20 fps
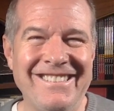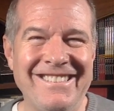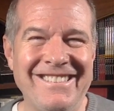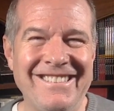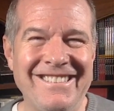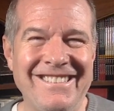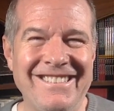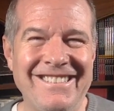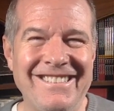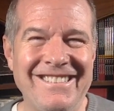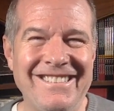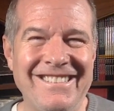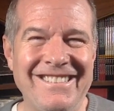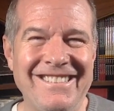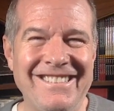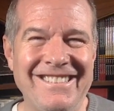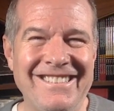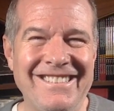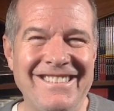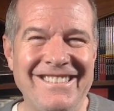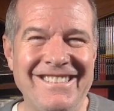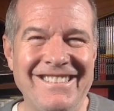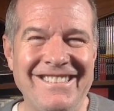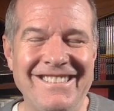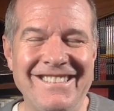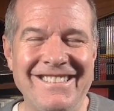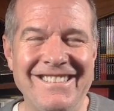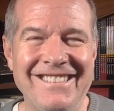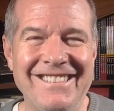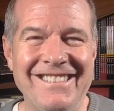
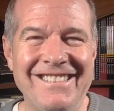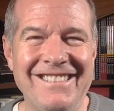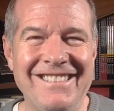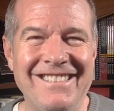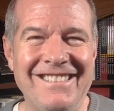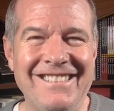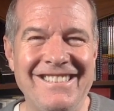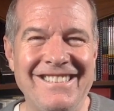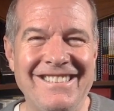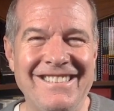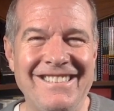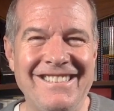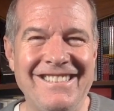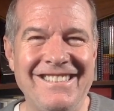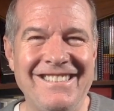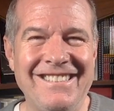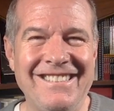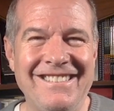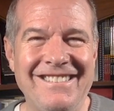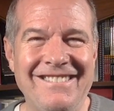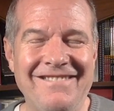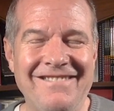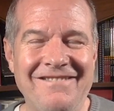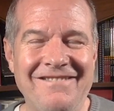[no speech]